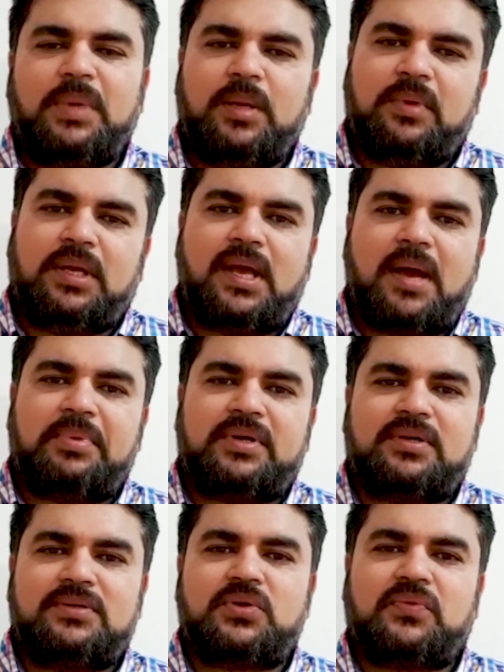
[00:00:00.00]
Many, many happy
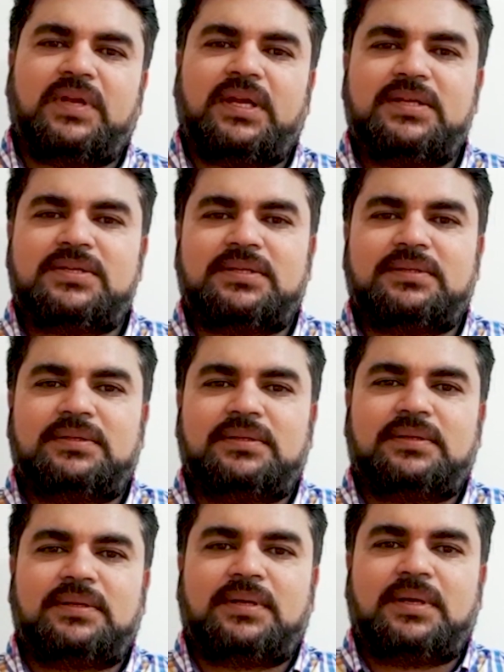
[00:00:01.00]
returns of the day, sir.
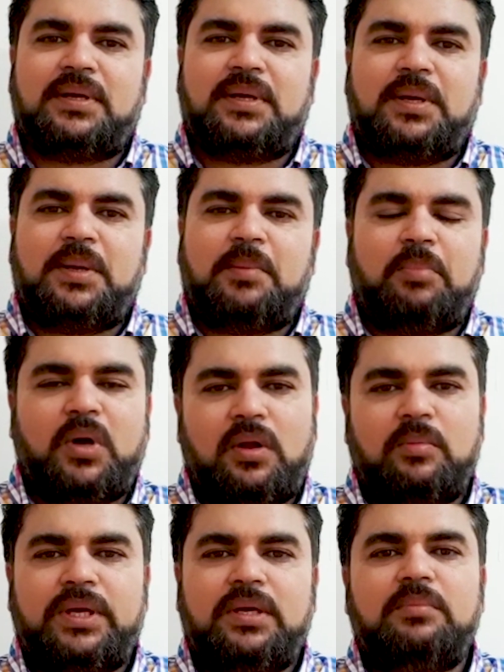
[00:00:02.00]
May
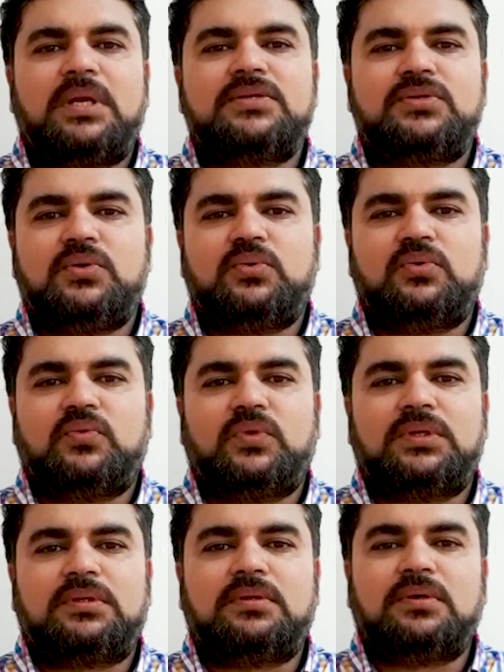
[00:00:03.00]
Almighty bless you
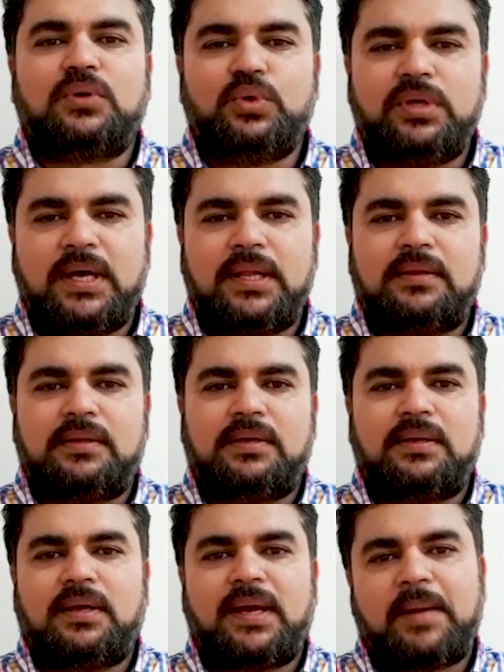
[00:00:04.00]
with good health,
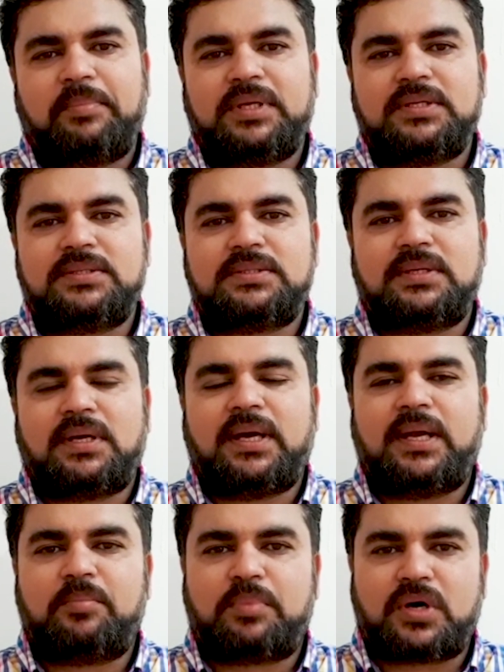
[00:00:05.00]
happiness,
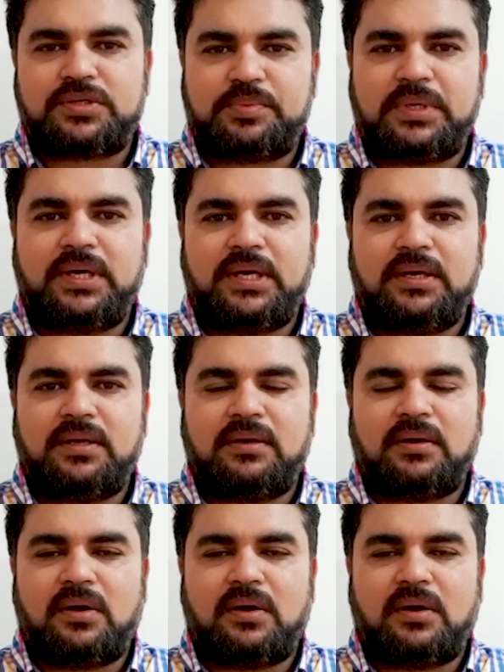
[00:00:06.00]
and prosperity